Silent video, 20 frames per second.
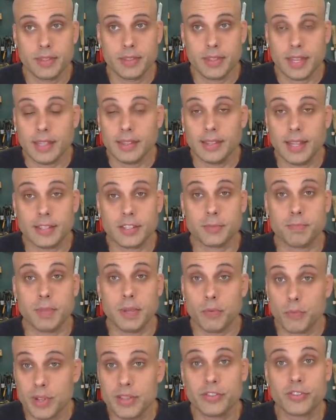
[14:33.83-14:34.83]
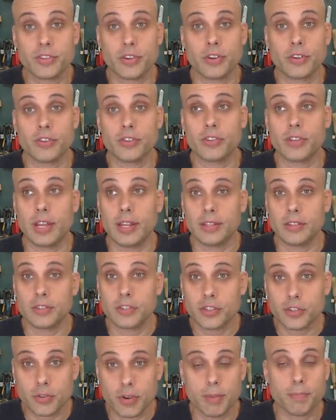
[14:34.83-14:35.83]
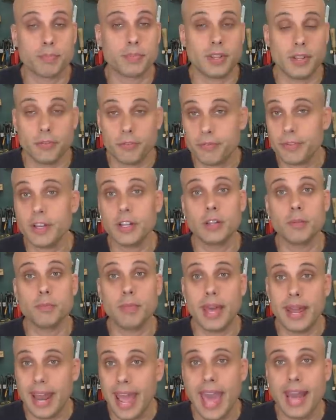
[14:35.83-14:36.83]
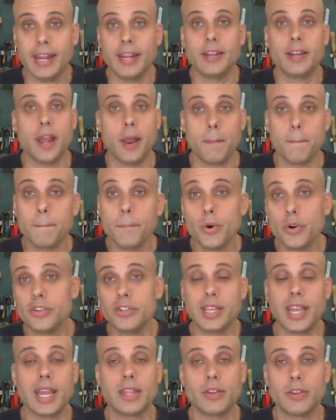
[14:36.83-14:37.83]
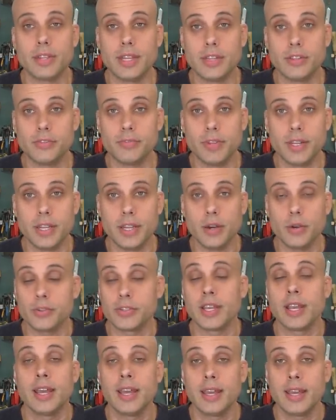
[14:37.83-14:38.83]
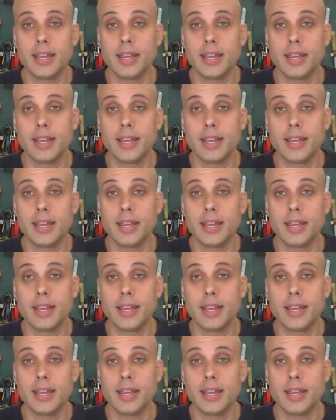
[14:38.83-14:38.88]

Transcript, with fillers: that lets me research and script and film and edit and put together these videos